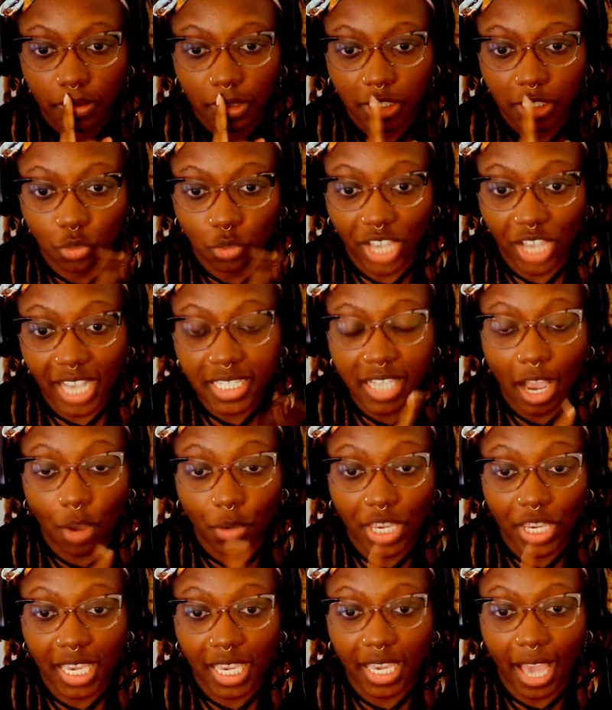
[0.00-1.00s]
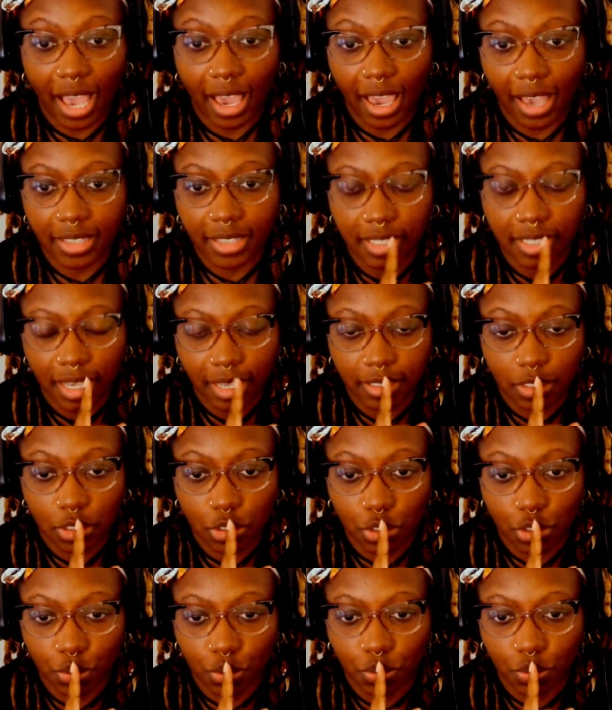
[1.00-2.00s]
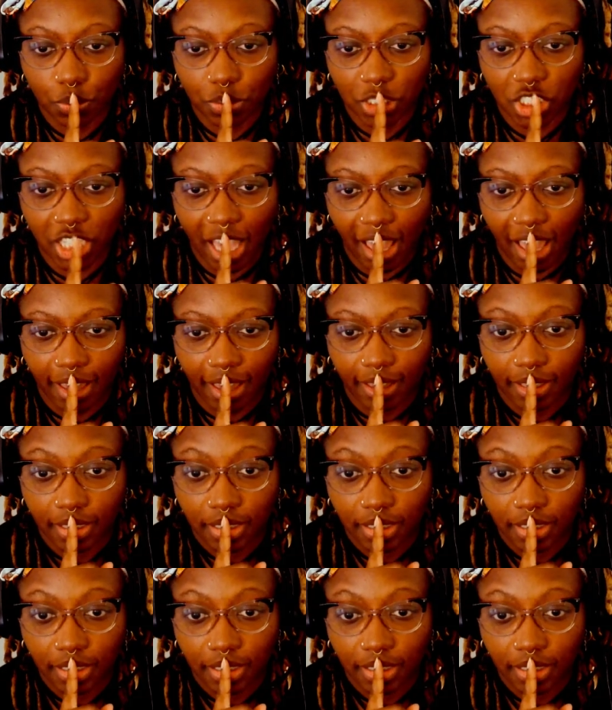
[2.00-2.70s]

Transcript: So that's how he got access to the chat.